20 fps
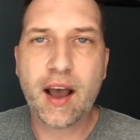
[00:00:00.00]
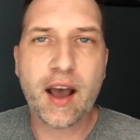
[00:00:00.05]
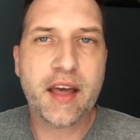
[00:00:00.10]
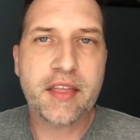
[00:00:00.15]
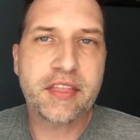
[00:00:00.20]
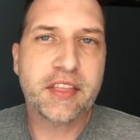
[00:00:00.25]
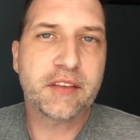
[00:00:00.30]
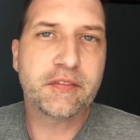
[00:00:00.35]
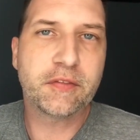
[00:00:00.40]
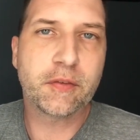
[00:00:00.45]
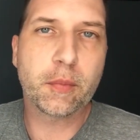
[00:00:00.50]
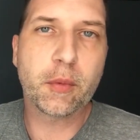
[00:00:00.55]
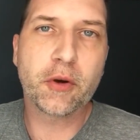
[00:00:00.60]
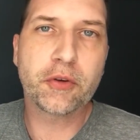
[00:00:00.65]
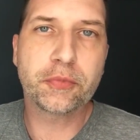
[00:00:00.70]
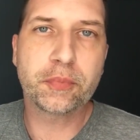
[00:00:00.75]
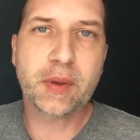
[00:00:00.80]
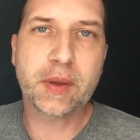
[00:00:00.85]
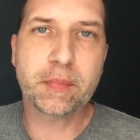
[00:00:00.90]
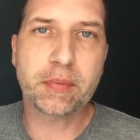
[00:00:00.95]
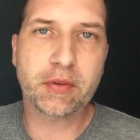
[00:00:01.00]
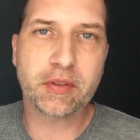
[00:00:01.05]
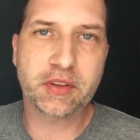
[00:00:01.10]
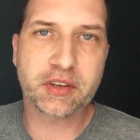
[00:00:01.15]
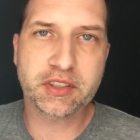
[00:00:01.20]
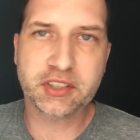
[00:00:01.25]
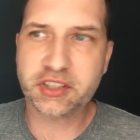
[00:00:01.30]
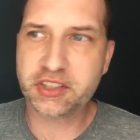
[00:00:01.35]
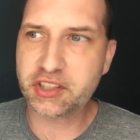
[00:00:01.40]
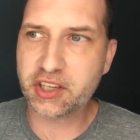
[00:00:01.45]
I think for most people,
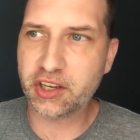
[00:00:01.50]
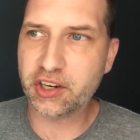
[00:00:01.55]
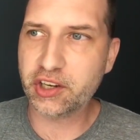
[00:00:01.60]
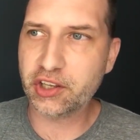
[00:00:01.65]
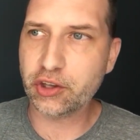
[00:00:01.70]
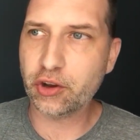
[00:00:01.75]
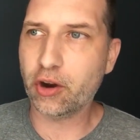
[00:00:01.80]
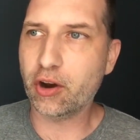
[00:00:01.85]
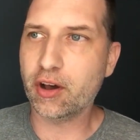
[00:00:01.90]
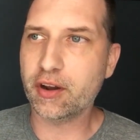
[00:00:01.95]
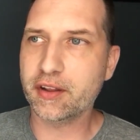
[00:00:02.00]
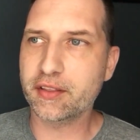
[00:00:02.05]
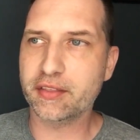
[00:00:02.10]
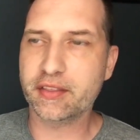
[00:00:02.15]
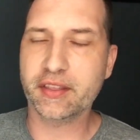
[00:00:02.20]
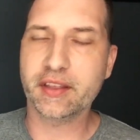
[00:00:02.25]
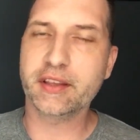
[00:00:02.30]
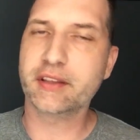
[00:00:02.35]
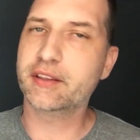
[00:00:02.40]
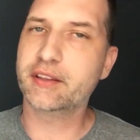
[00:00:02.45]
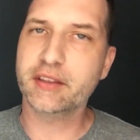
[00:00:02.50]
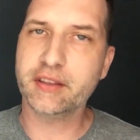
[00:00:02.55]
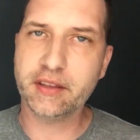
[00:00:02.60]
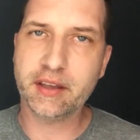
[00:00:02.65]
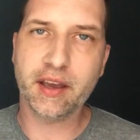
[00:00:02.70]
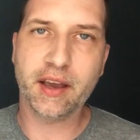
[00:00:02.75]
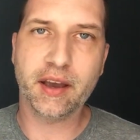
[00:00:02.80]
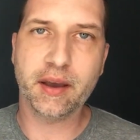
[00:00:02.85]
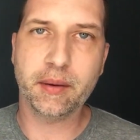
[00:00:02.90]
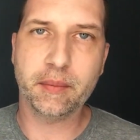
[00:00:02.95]
they're just going to yawn and think,
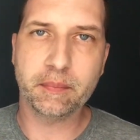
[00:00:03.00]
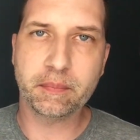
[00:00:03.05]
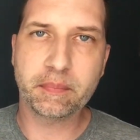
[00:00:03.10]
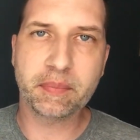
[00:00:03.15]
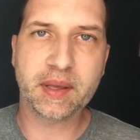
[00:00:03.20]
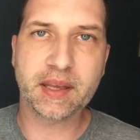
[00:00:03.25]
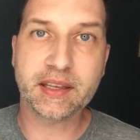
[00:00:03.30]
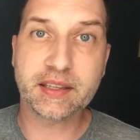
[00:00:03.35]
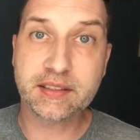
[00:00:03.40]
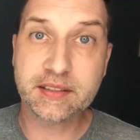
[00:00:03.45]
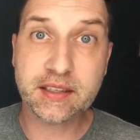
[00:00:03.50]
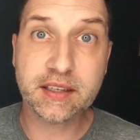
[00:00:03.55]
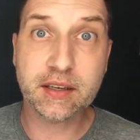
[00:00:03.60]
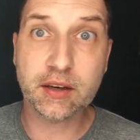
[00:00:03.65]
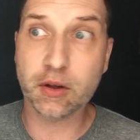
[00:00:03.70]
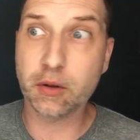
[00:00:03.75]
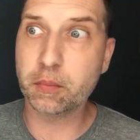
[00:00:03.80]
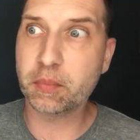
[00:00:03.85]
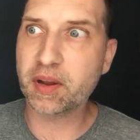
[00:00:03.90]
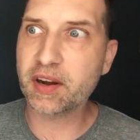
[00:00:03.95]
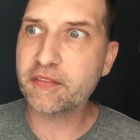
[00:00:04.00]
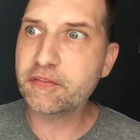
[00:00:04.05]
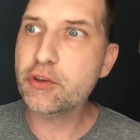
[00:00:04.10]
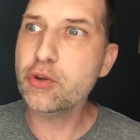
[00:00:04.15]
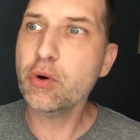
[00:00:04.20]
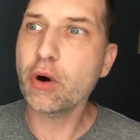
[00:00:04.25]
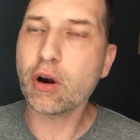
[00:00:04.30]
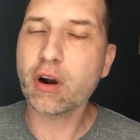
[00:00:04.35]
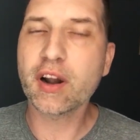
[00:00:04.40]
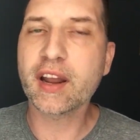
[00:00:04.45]
yeah, big deal. But if
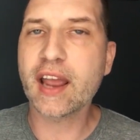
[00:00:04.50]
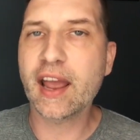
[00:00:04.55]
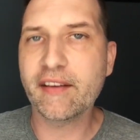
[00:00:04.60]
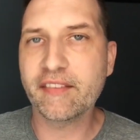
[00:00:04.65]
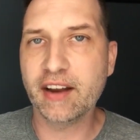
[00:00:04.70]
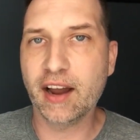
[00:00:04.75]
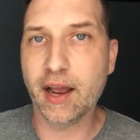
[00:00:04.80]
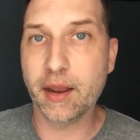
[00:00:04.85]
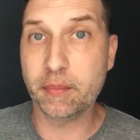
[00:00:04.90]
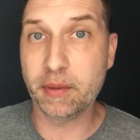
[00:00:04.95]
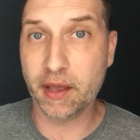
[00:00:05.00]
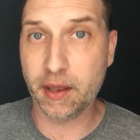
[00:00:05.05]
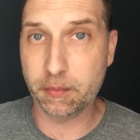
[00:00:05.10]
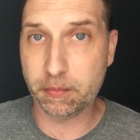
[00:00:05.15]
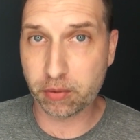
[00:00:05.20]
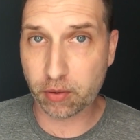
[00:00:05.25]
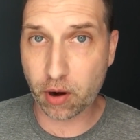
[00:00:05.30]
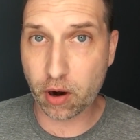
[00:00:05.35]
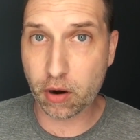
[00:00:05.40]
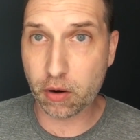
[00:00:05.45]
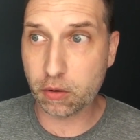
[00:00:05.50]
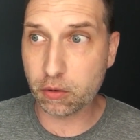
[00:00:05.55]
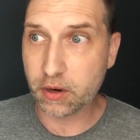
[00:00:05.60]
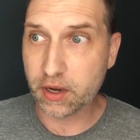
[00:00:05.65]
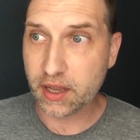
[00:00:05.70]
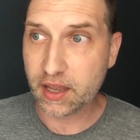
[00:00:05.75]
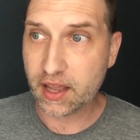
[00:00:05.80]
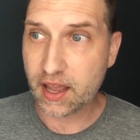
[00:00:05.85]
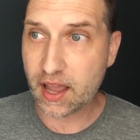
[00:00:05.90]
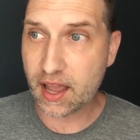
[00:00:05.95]
you already have an iPad
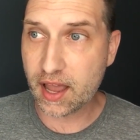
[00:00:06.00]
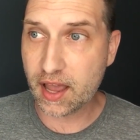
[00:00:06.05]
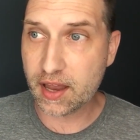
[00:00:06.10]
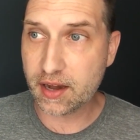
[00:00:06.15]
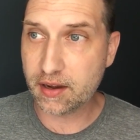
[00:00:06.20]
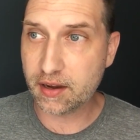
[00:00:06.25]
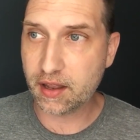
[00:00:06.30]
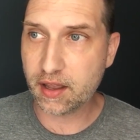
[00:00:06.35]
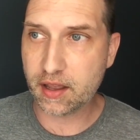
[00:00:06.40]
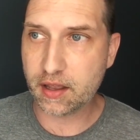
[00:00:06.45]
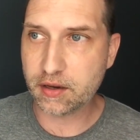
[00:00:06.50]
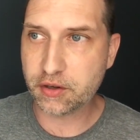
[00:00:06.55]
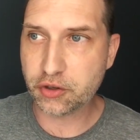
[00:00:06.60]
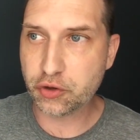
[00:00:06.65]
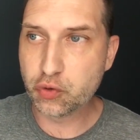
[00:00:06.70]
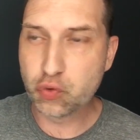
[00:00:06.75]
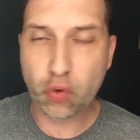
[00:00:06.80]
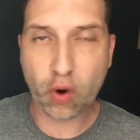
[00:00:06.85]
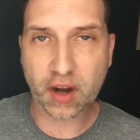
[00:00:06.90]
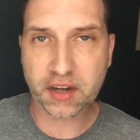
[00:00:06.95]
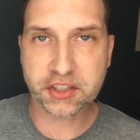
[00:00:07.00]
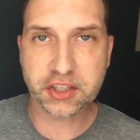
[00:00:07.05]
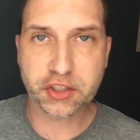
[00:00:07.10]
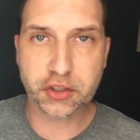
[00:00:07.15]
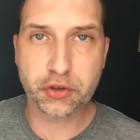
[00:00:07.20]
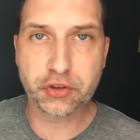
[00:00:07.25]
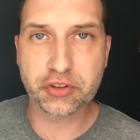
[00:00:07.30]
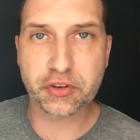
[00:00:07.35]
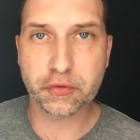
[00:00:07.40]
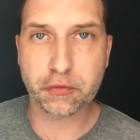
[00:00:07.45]
Pro and and you want to
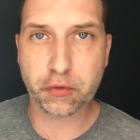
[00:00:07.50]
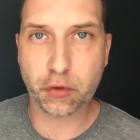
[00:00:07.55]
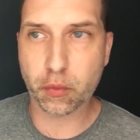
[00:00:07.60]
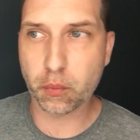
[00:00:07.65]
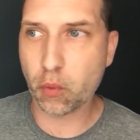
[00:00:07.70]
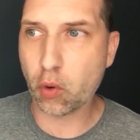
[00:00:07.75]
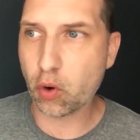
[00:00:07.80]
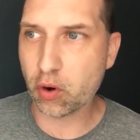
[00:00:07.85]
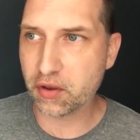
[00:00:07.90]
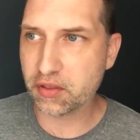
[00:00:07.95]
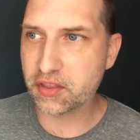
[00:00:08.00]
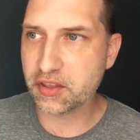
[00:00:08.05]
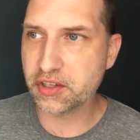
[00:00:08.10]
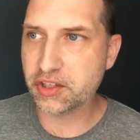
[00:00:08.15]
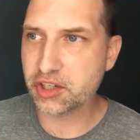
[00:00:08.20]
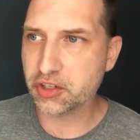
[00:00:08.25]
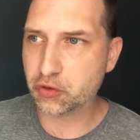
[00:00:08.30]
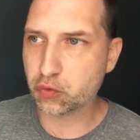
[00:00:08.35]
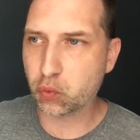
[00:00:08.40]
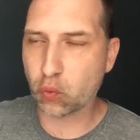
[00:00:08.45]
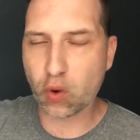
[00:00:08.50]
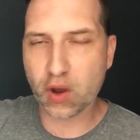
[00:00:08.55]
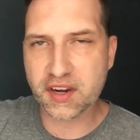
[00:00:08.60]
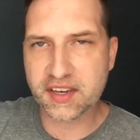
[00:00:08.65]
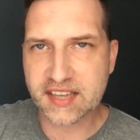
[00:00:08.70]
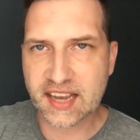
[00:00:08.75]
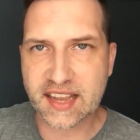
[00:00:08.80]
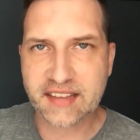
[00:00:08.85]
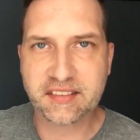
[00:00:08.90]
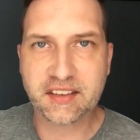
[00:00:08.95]
use it for more than just
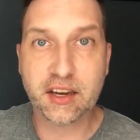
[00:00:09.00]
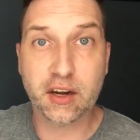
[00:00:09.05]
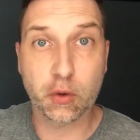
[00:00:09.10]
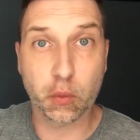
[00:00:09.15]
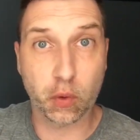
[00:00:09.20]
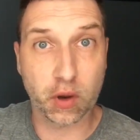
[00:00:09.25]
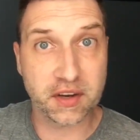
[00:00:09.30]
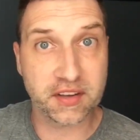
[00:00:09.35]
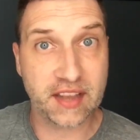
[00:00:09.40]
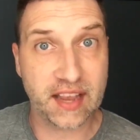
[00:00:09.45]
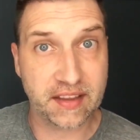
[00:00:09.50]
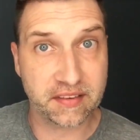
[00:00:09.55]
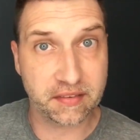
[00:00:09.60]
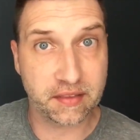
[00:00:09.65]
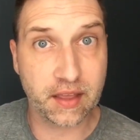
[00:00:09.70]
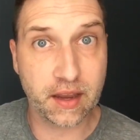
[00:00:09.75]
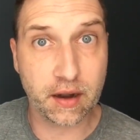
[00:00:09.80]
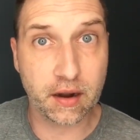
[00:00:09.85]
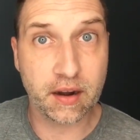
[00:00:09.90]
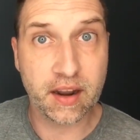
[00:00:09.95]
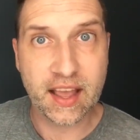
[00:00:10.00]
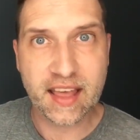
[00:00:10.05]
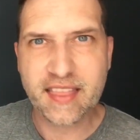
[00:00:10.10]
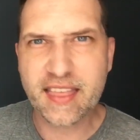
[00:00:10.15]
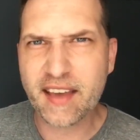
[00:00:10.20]
one task here, one task there,